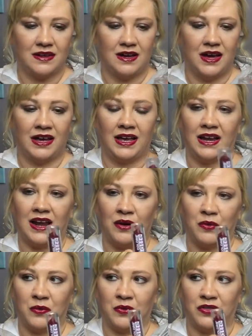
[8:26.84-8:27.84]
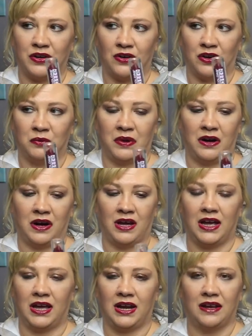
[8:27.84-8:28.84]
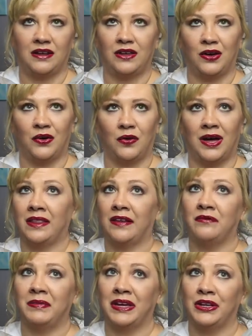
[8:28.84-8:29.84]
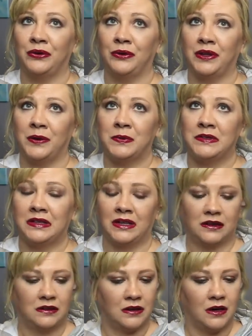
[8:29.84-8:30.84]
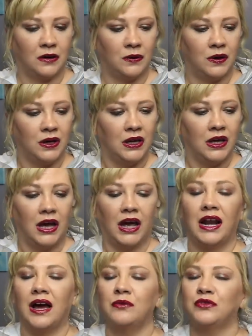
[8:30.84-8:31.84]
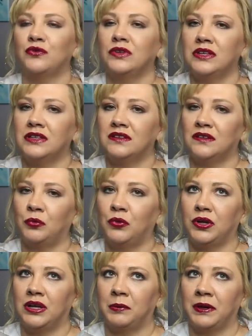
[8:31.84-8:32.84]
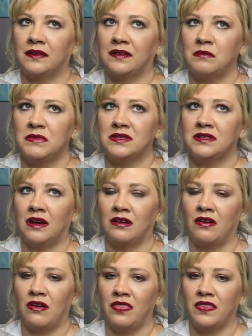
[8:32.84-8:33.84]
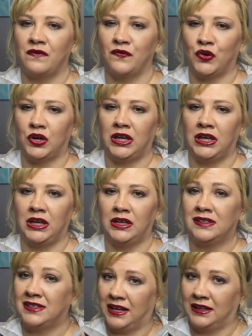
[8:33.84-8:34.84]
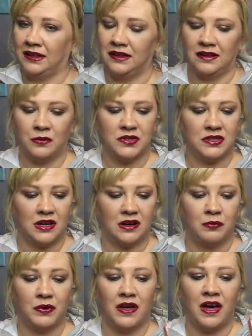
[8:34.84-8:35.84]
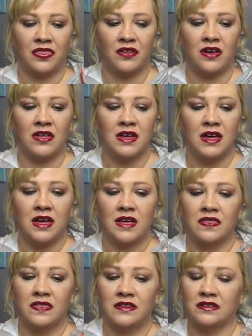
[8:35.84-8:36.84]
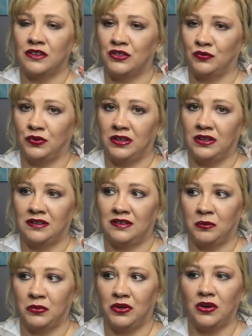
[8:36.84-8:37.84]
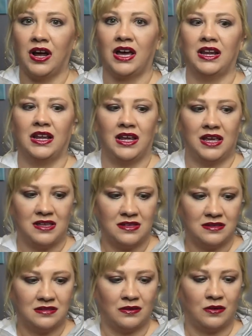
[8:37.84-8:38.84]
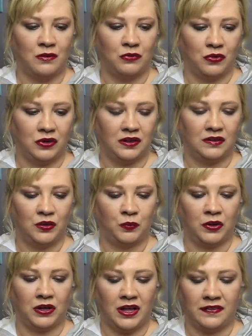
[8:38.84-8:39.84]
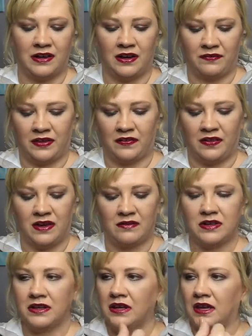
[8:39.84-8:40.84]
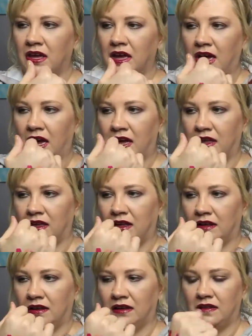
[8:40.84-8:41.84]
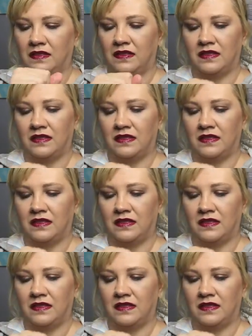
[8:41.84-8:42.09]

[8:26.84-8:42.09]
Again, I went with a dark berry, and you know, I love me a nude lipstick. So, and I was really disappointed because I missed out on the Fergie Daily that was there, but I thought this looked really similar, and it is, so I'm really super glad that I found that one. And